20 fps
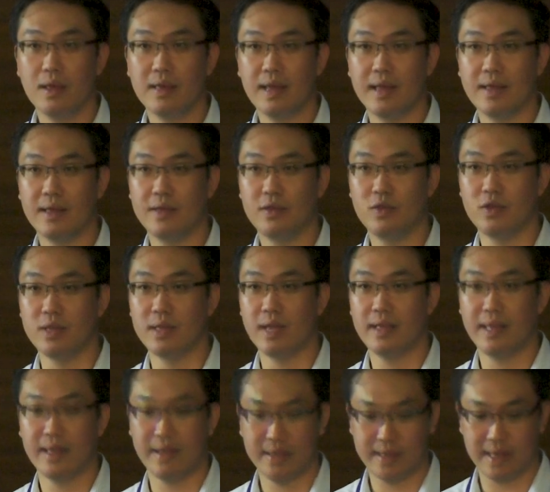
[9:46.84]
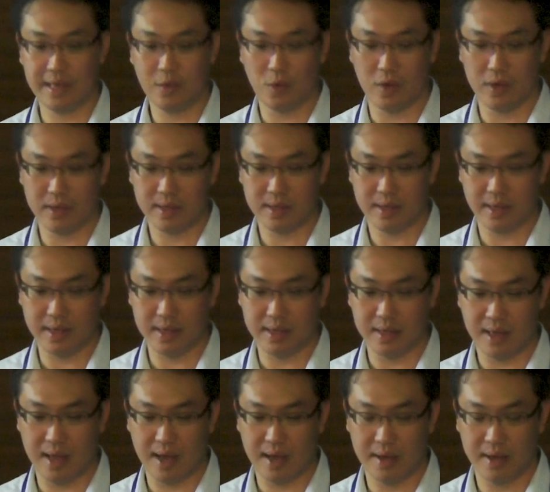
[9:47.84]
the genetic sequence is
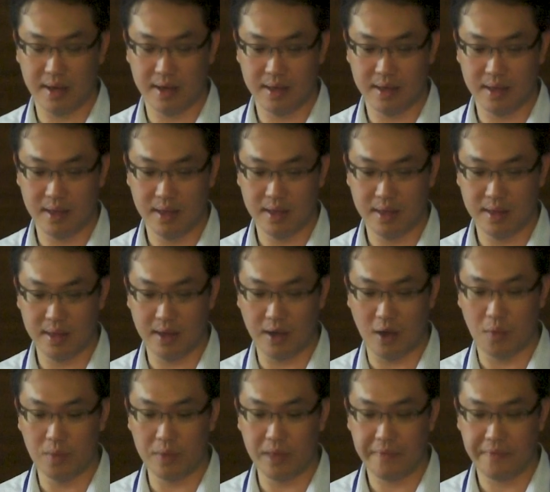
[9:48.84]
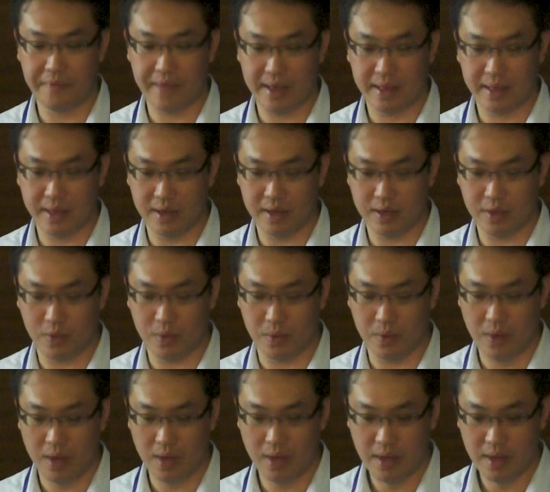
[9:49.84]
not the only factor
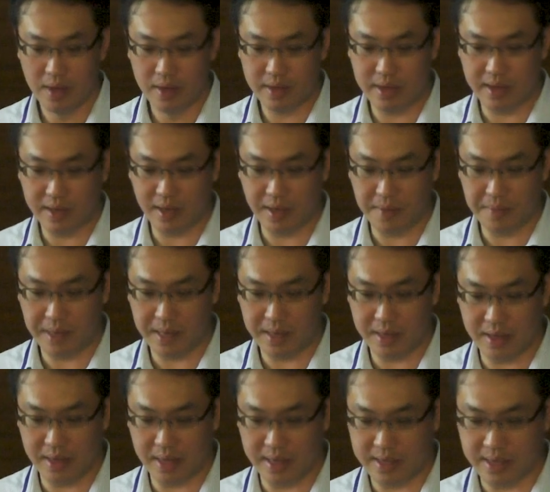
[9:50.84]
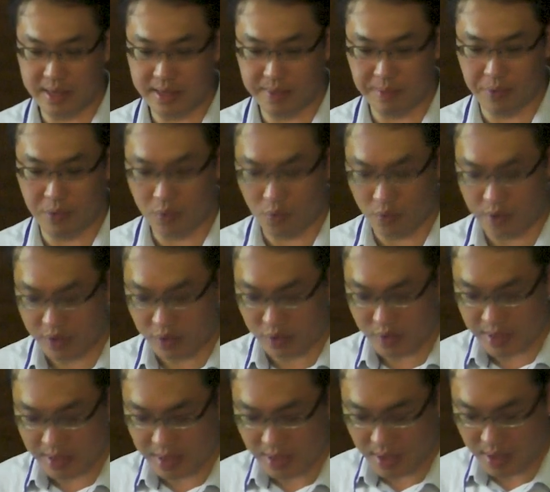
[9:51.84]
to determine the disease
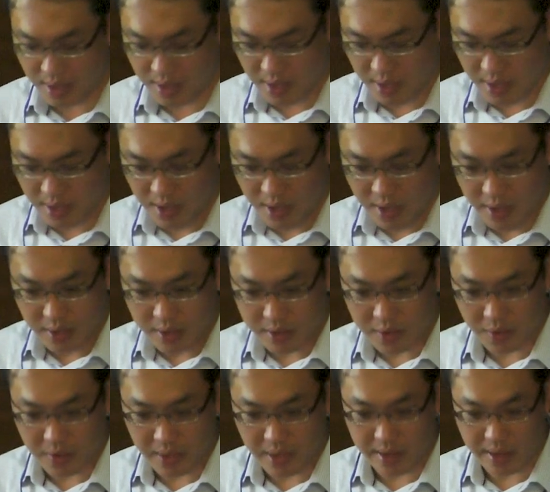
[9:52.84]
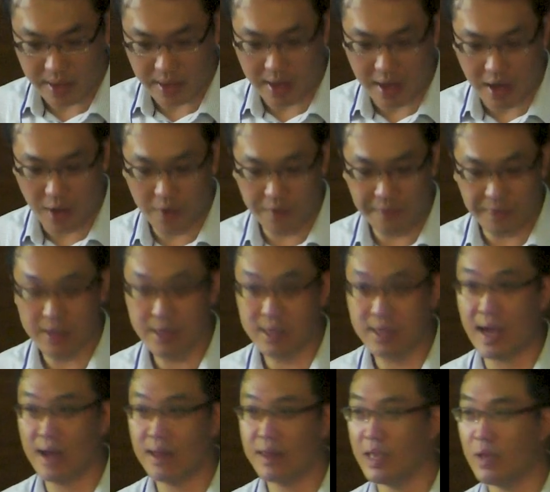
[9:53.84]
progression. So in our first
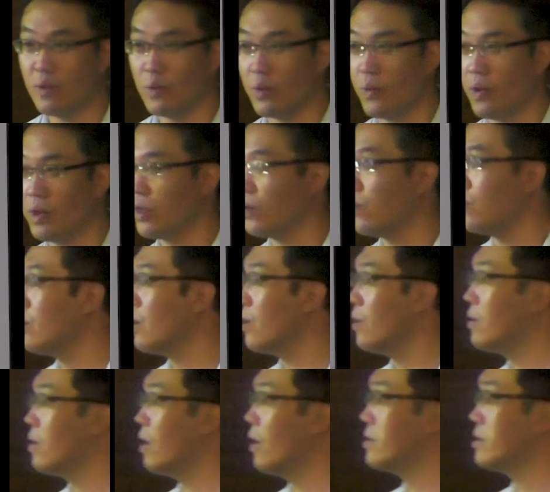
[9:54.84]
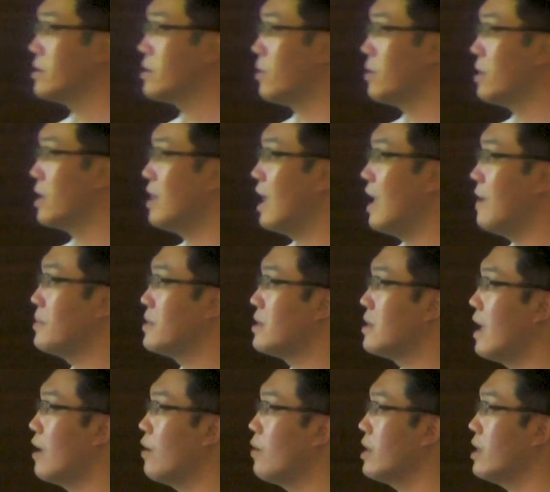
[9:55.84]
study, we want to know, so the
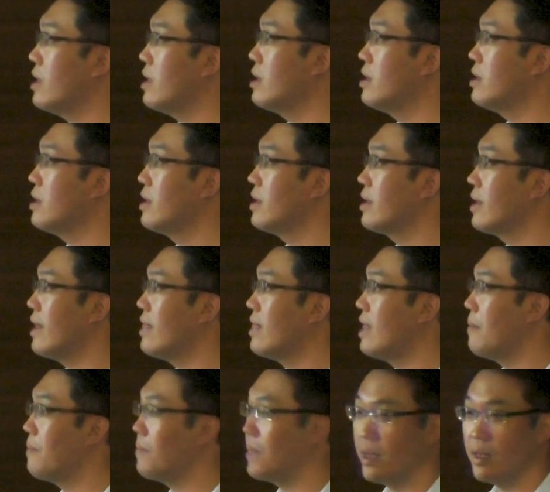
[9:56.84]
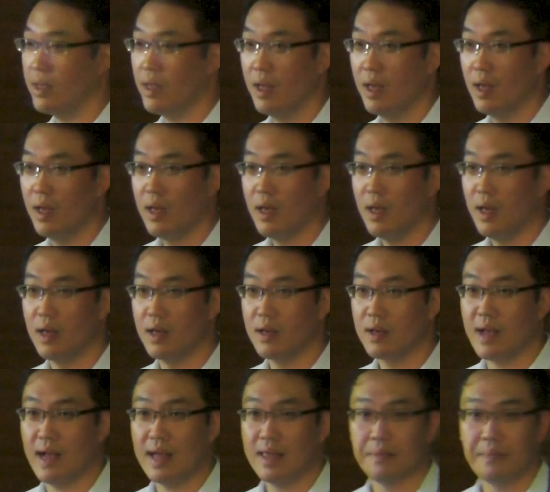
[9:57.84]
lifestyle here cannot be
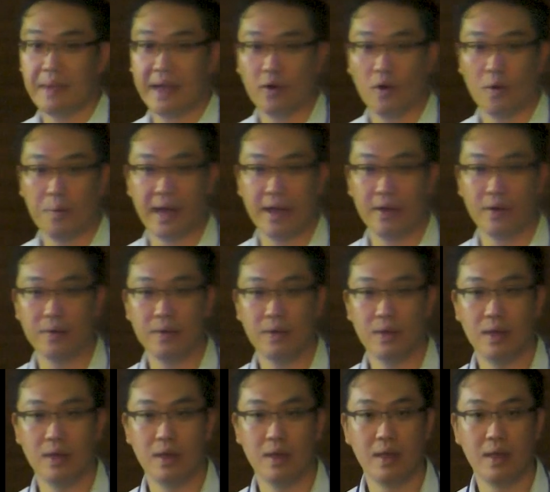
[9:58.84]
gut microbiome.